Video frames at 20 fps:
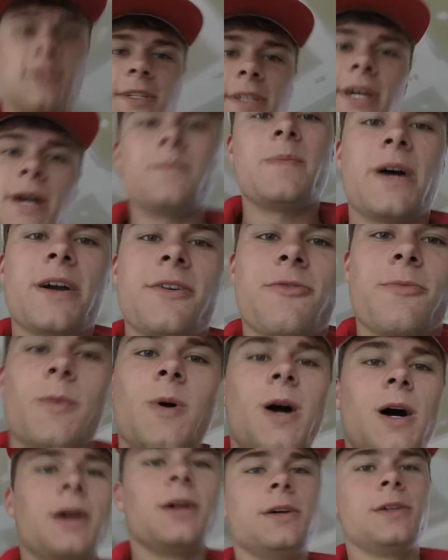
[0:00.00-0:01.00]
Just got back from
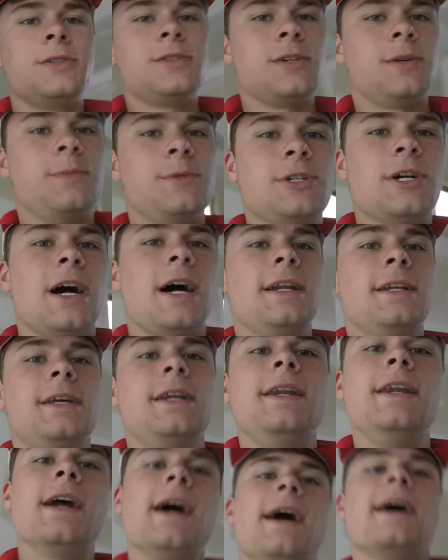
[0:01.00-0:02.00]
college, so I'm trying to
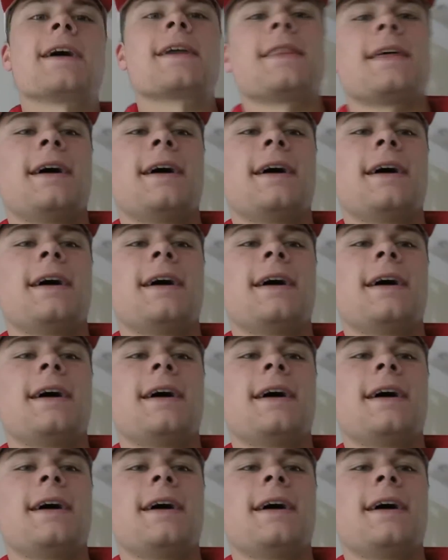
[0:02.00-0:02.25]
knock